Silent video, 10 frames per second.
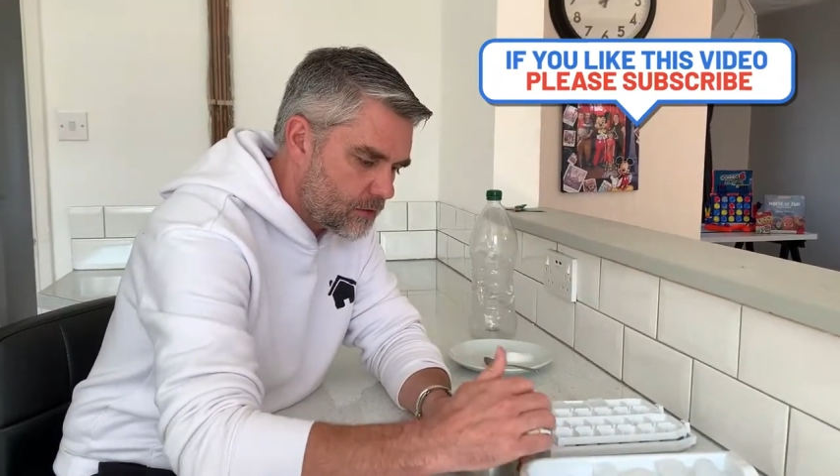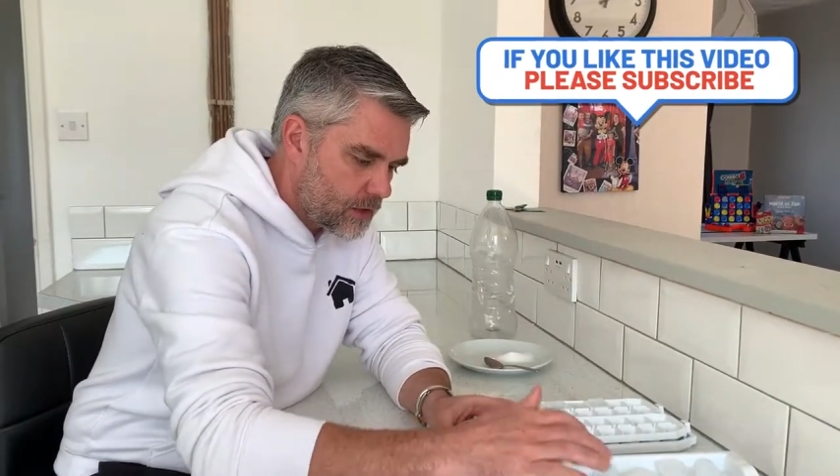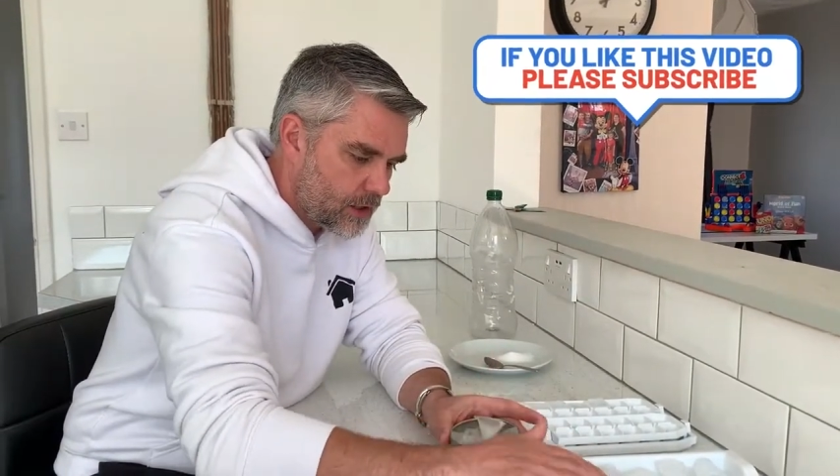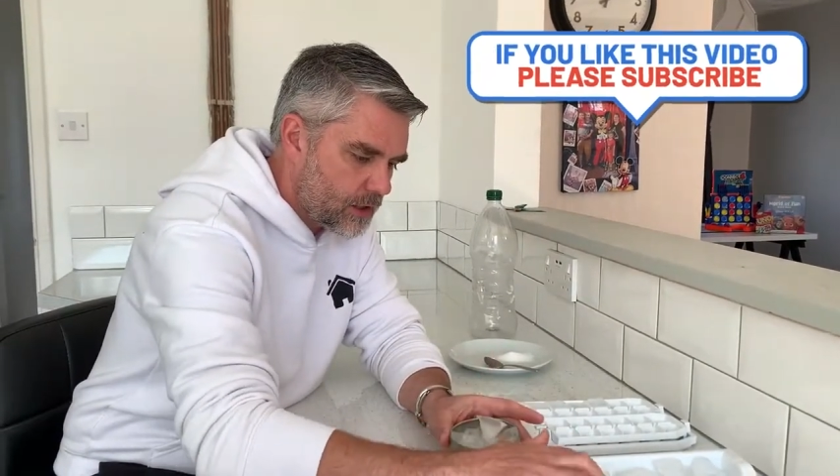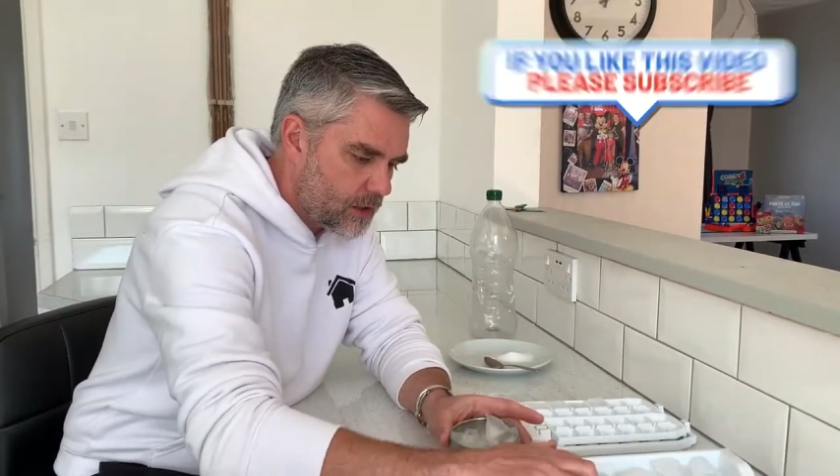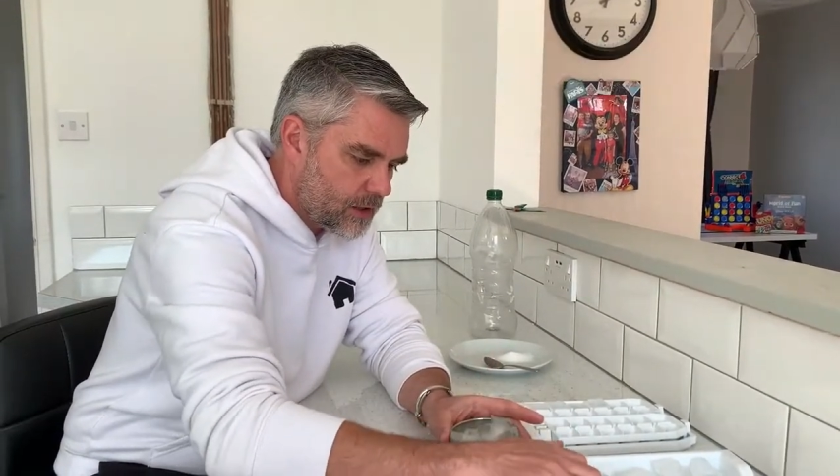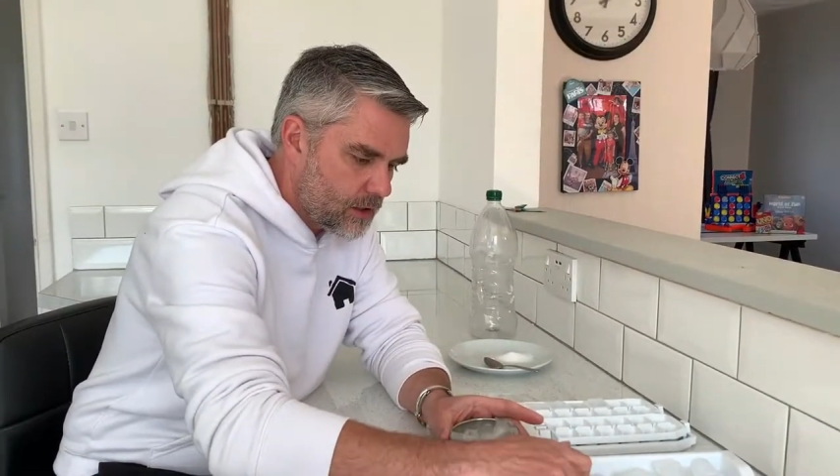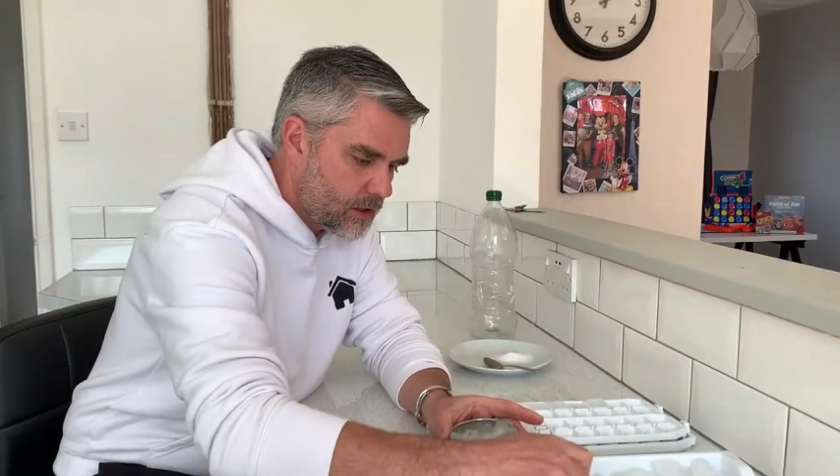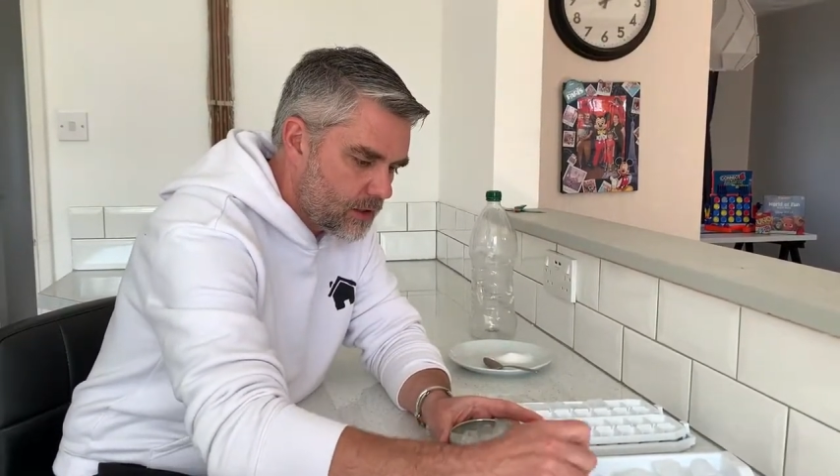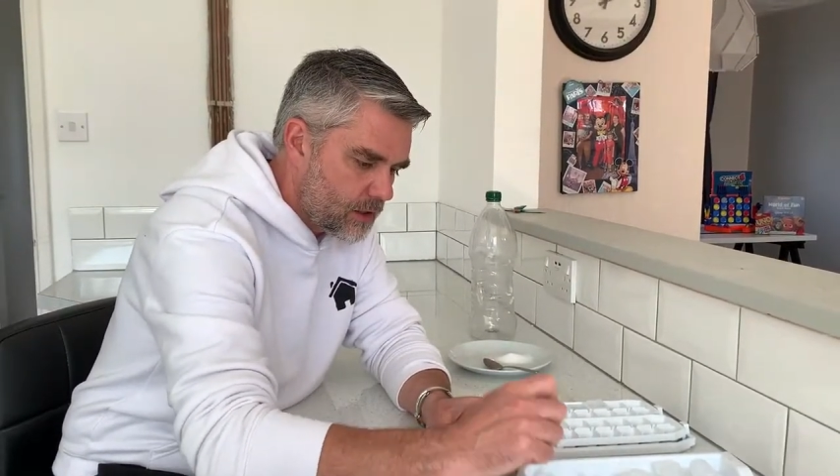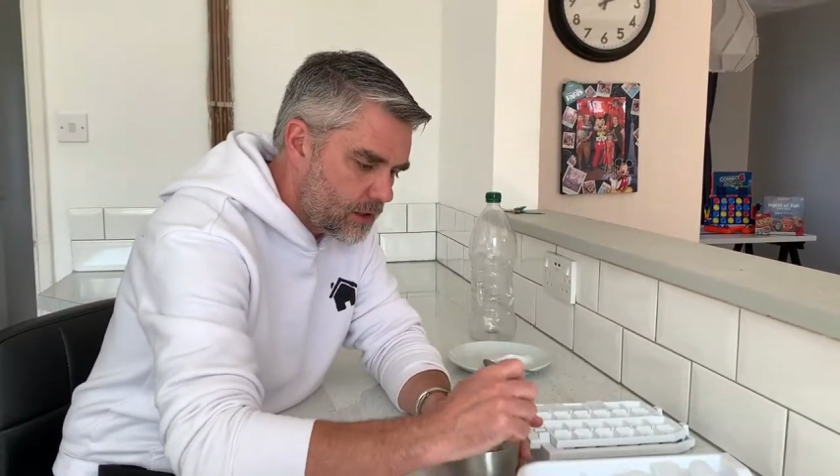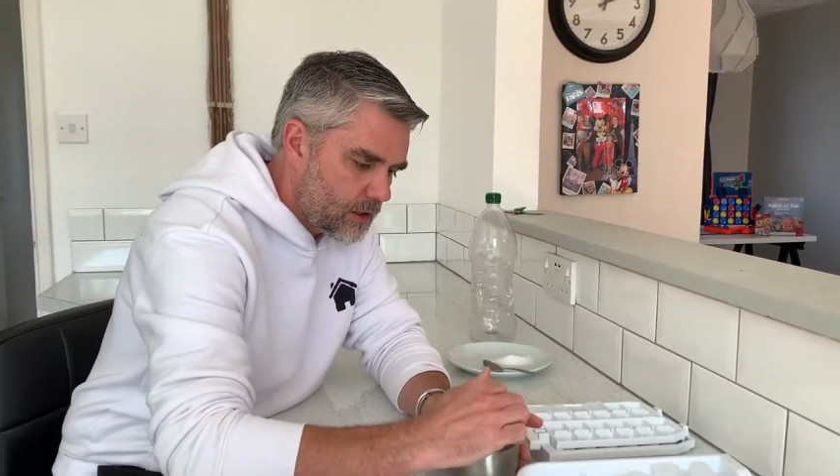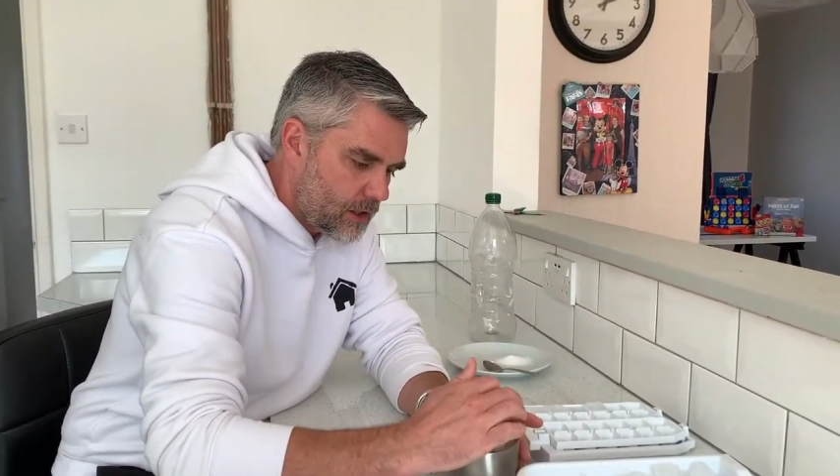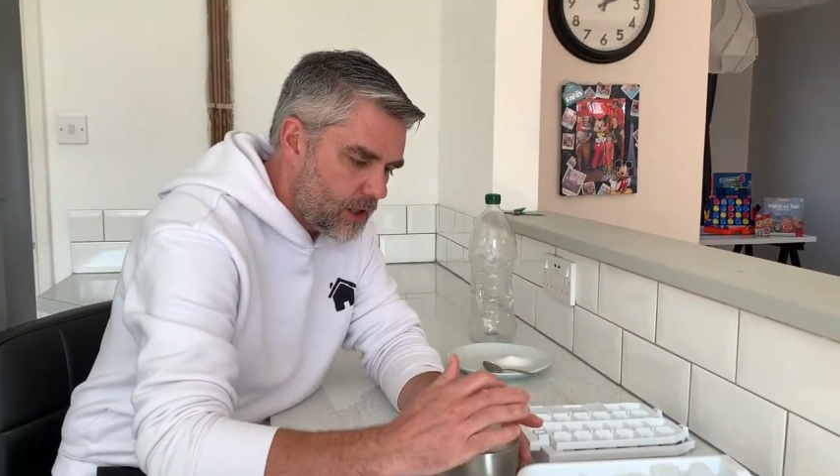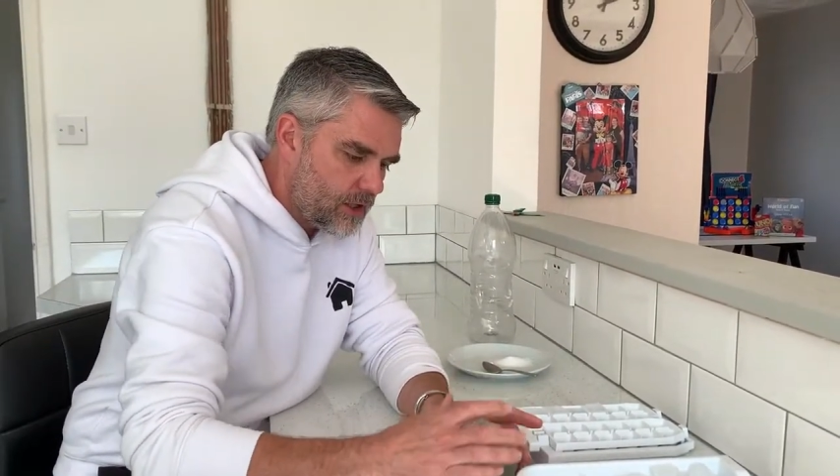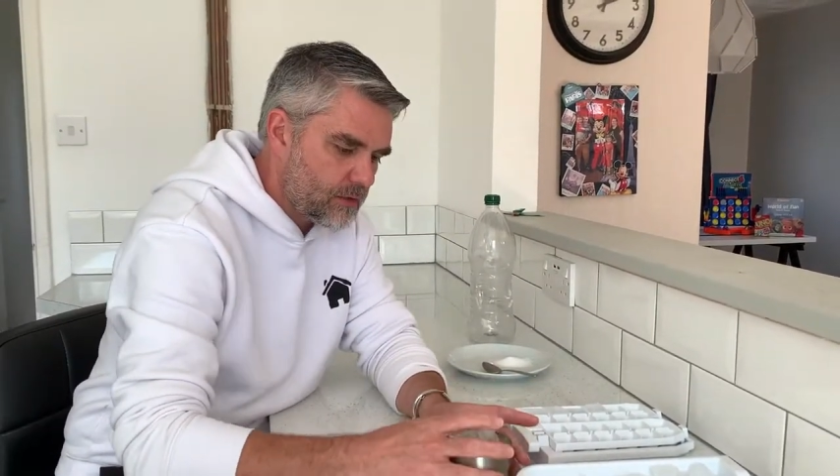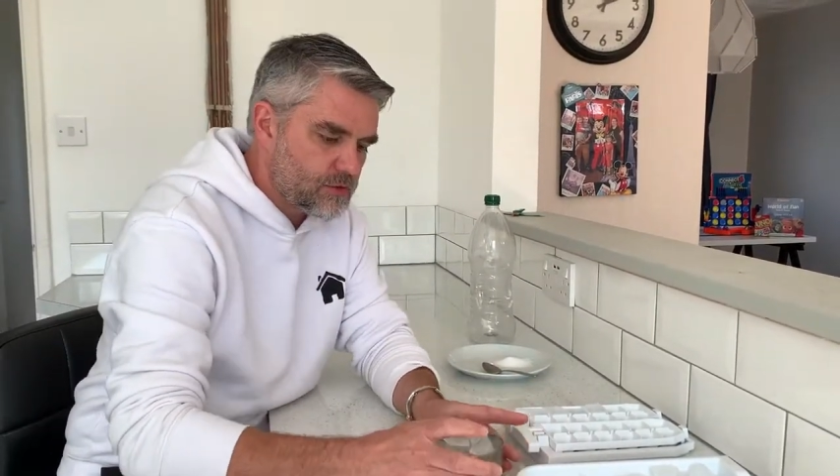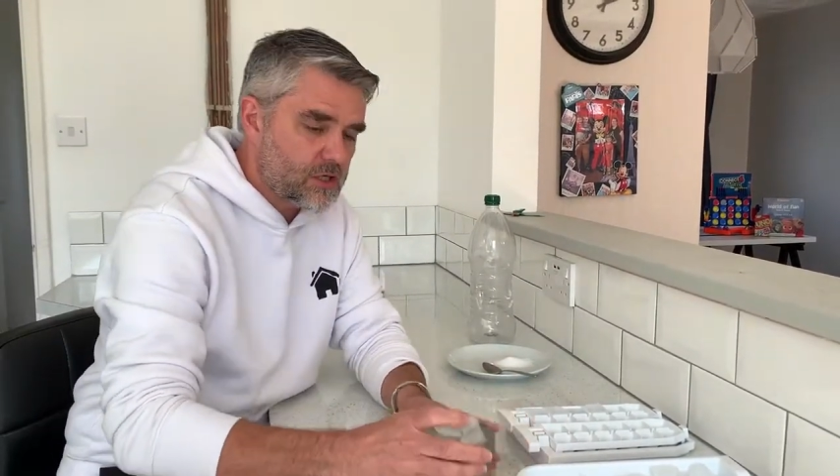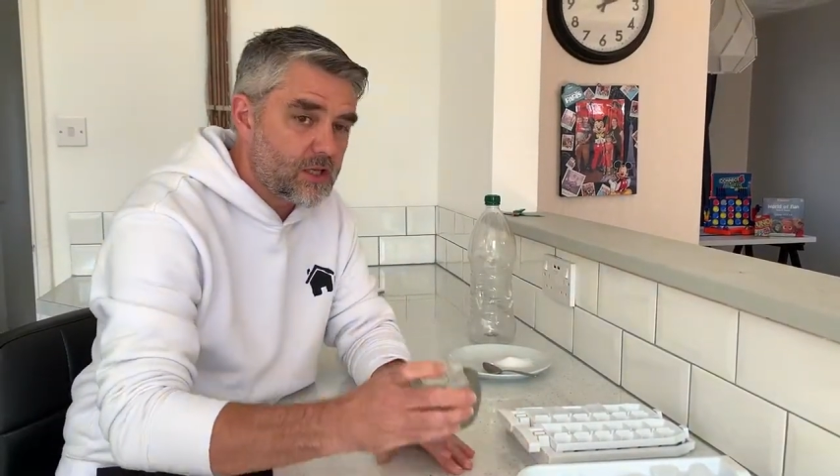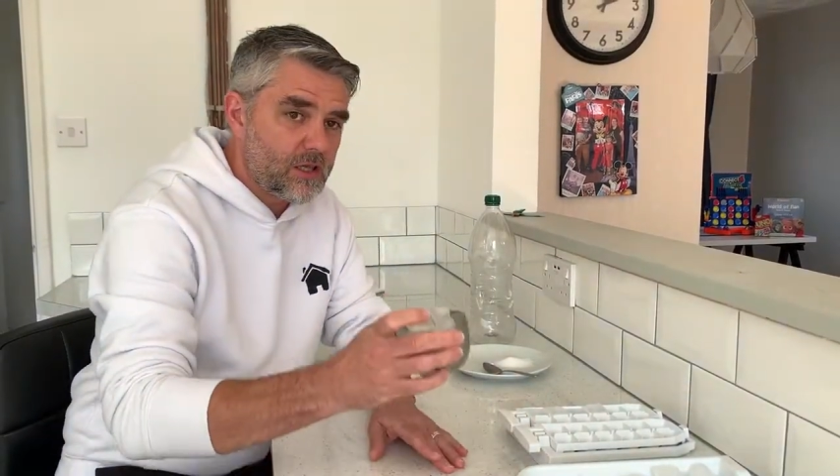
okay? And then I'm just gonna